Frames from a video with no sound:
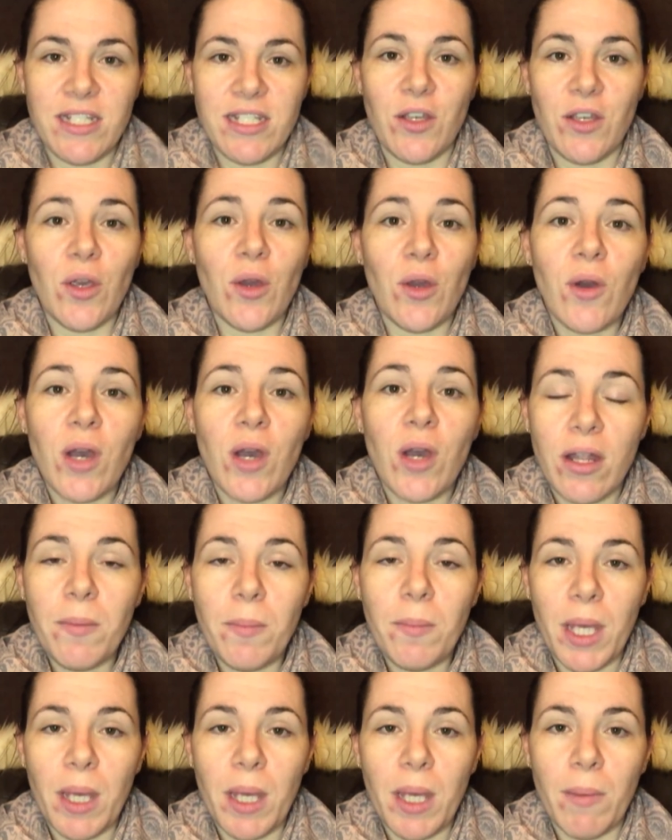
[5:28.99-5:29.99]
So you're going to
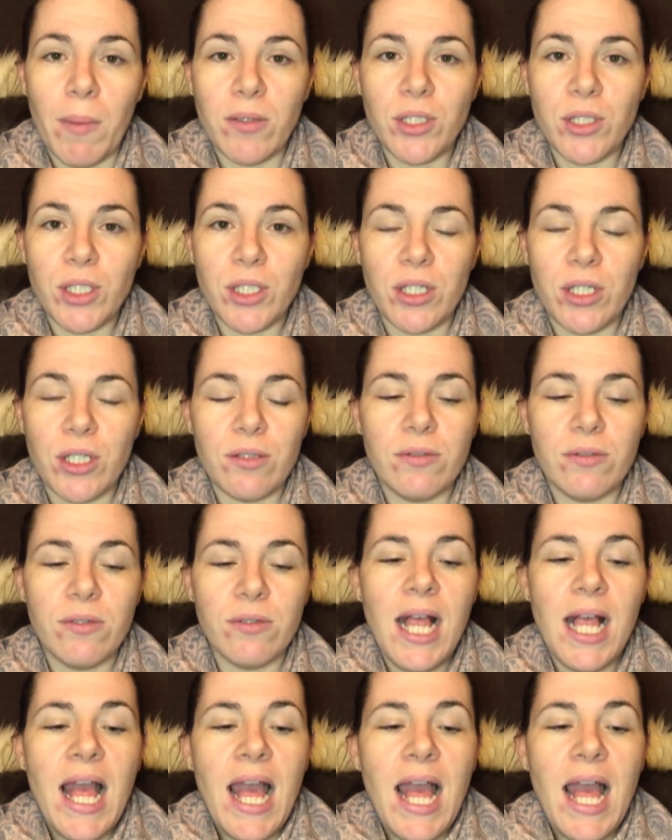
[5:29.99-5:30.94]
be emotional.